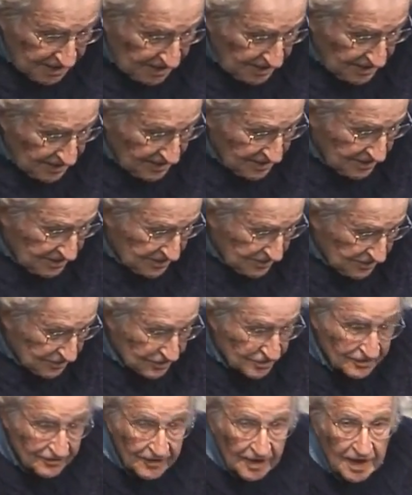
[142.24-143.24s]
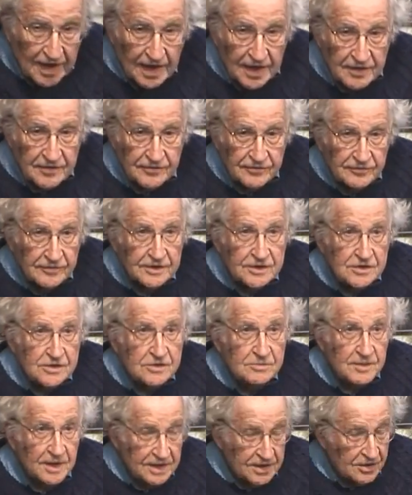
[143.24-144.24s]
to survive, which is
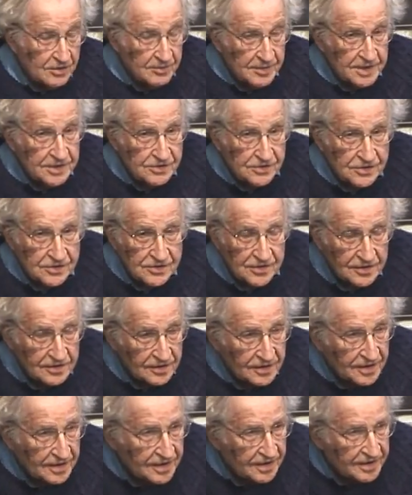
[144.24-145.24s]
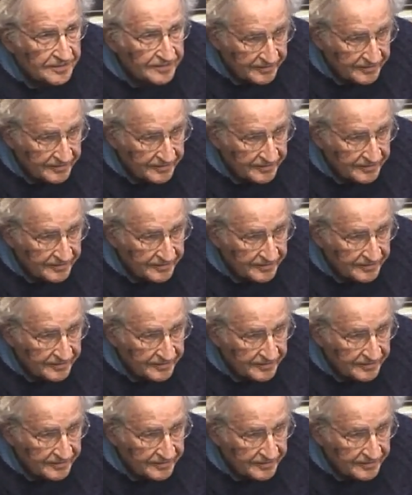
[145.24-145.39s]
by no means a certainty.